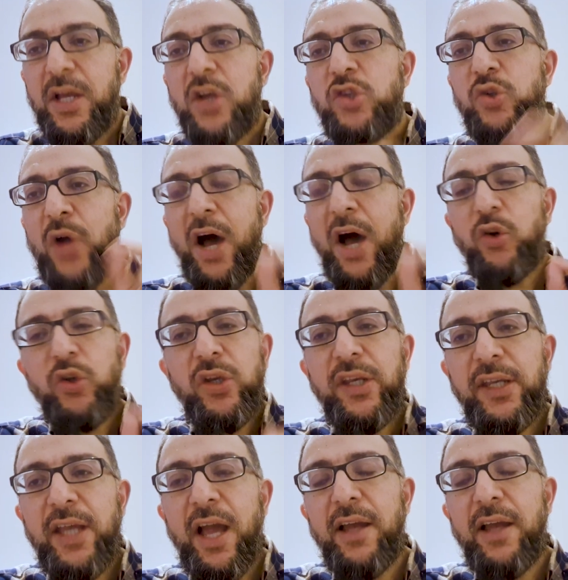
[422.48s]
So how do you
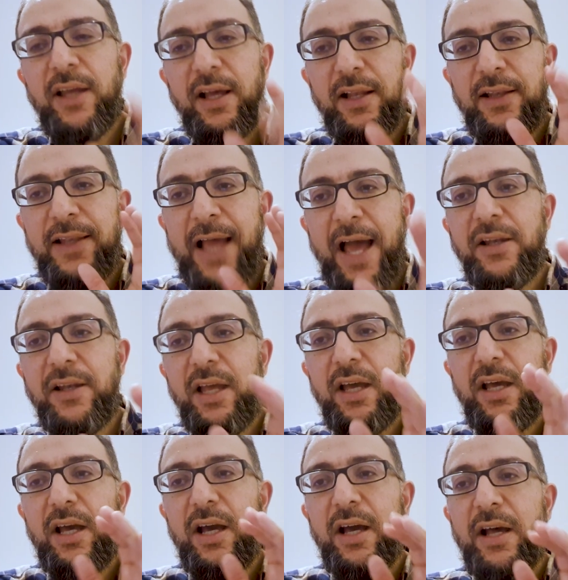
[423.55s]
get
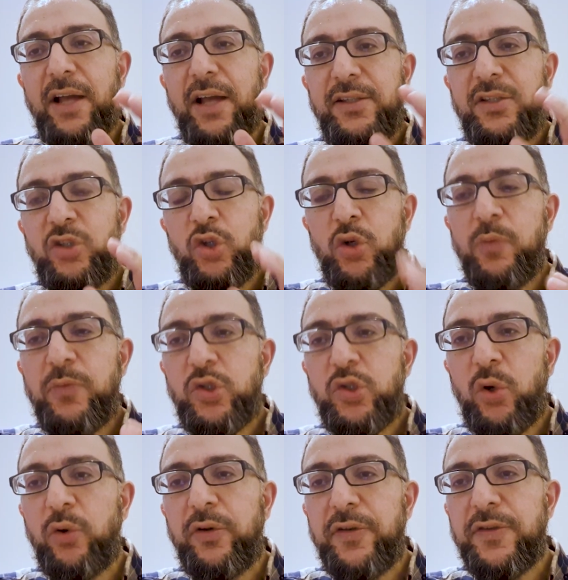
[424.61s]

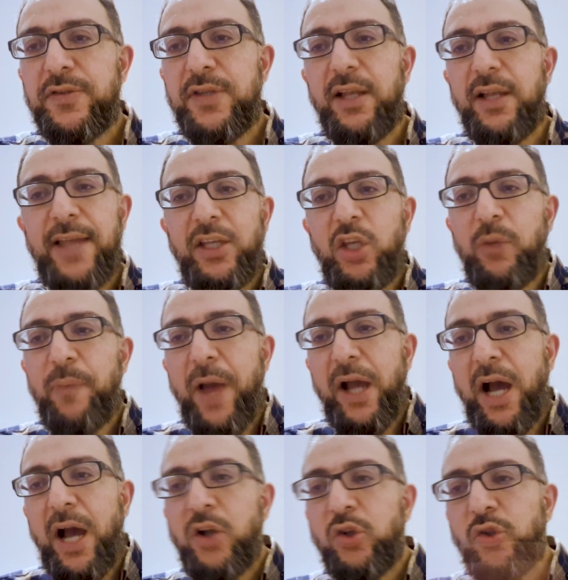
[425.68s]
tombstones dating
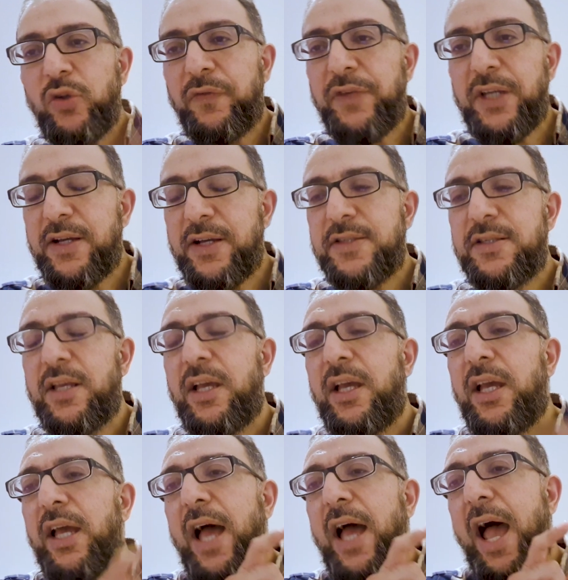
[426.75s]
back hundreds of years,
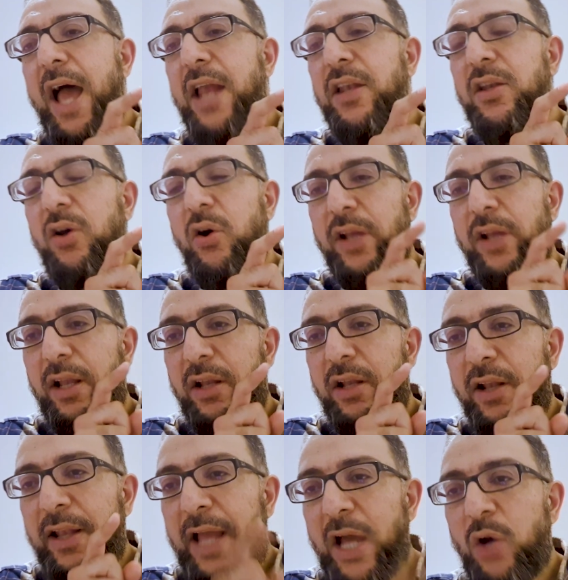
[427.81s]
and on
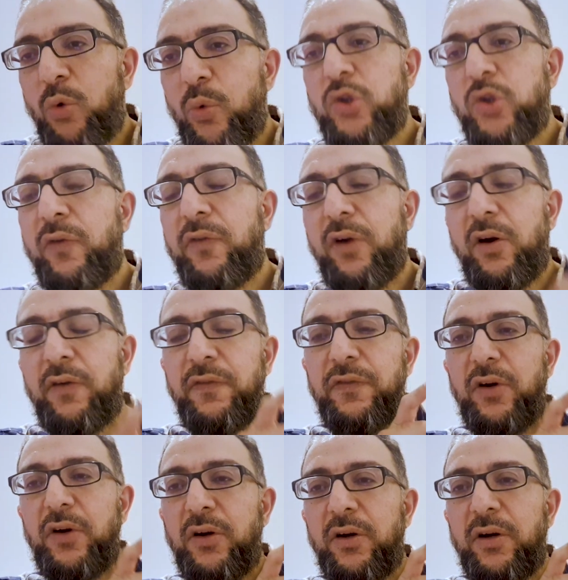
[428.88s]
a language of
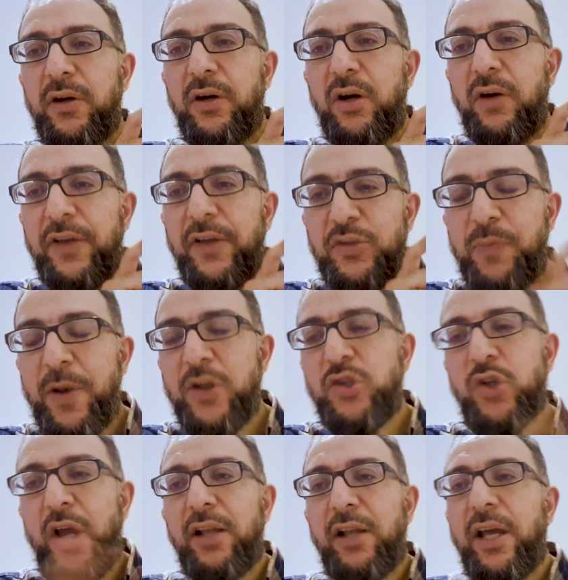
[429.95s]
a Spanish
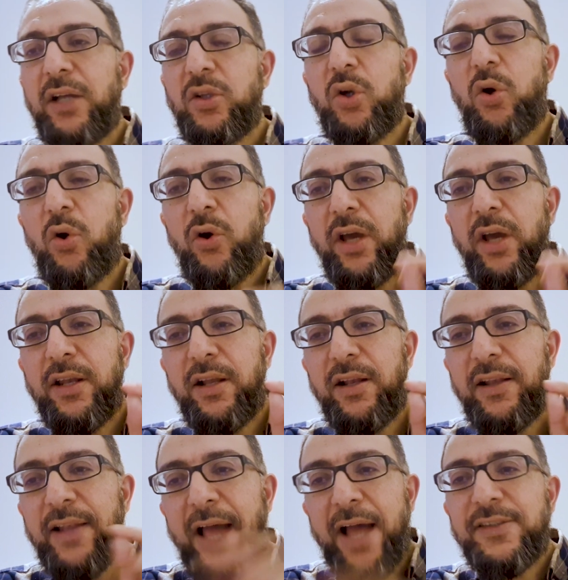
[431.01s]
dialect in a
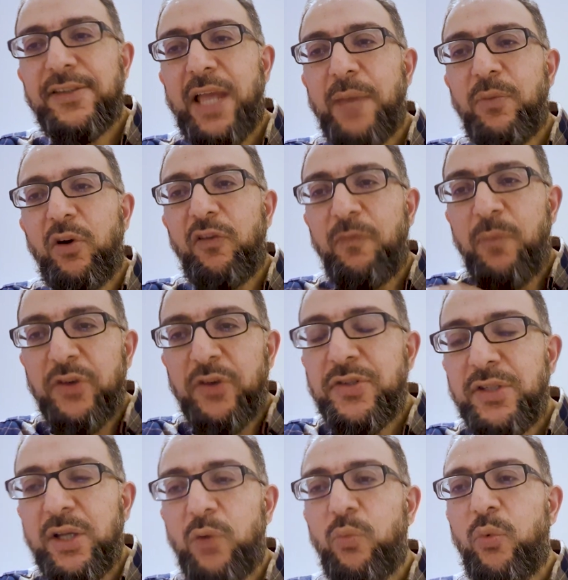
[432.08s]
landscape of
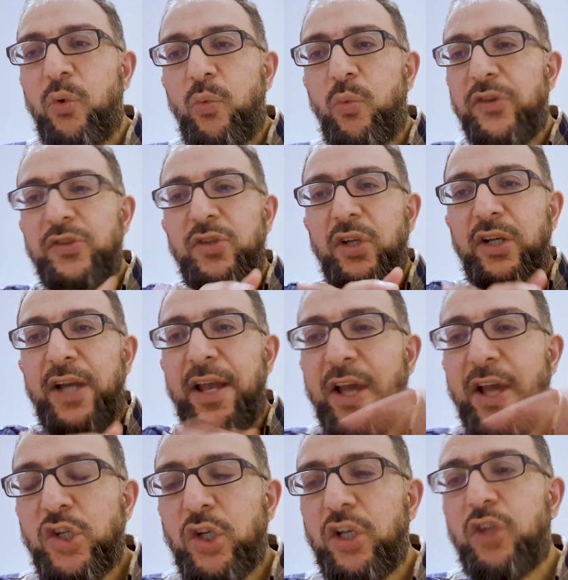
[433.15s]
Bosnia? Well, what's the
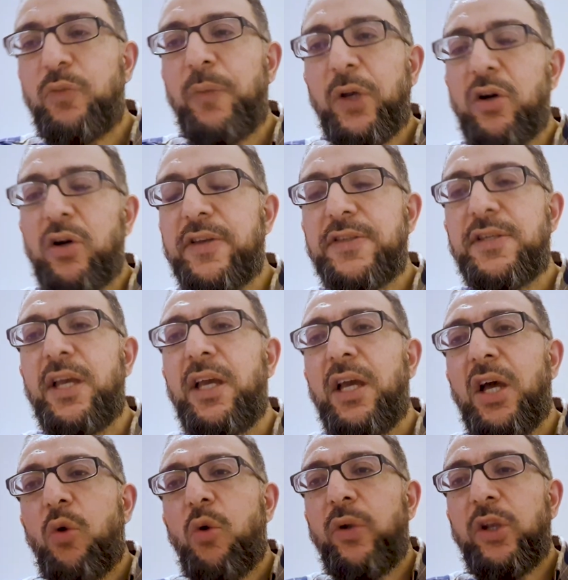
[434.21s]
connection? It's because
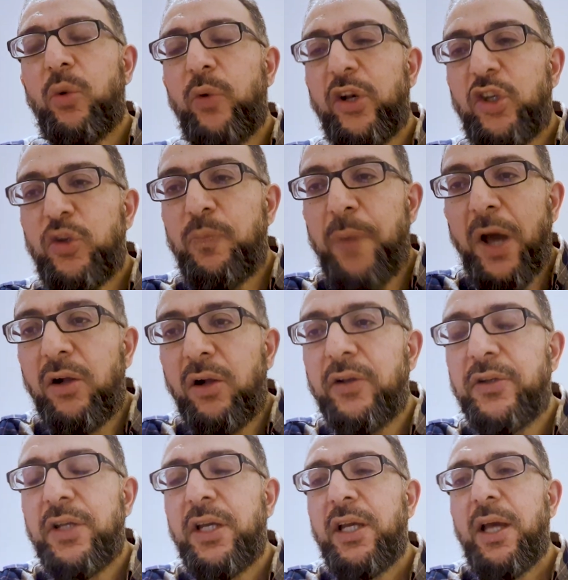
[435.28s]
when they were
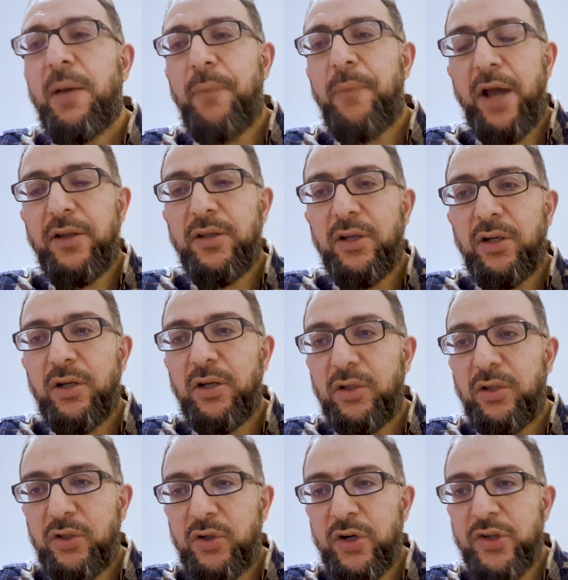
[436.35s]
expelled by the
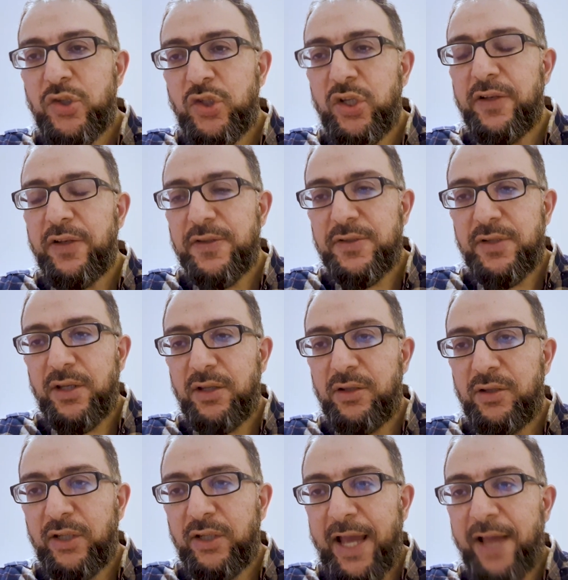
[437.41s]
Christians,
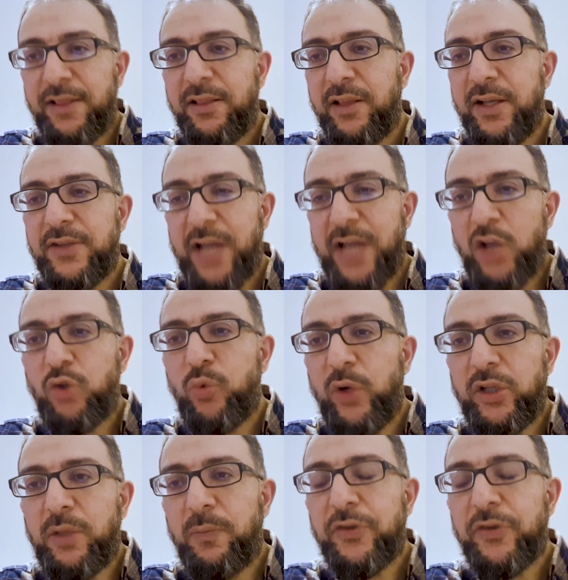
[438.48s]
the Catholics, as
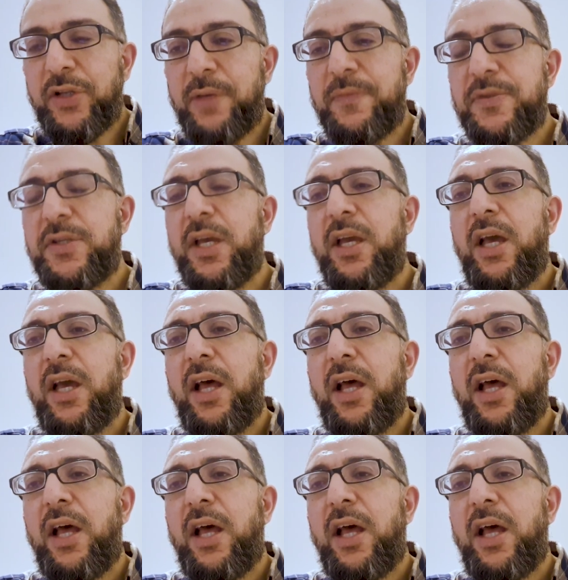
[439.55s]
were the Muslims